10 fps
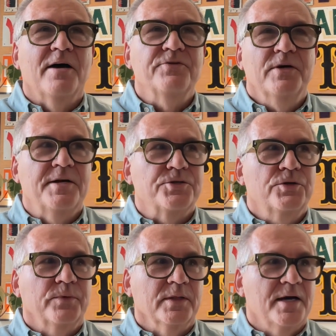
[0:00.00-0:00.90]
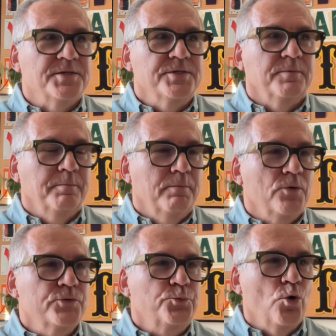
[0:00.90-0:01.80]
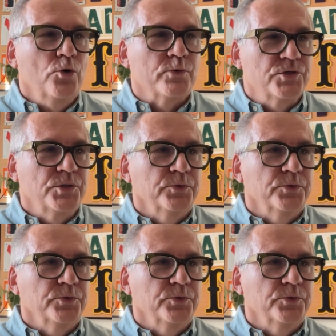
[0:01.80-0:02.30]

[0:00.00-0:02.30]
science to realize that most work was still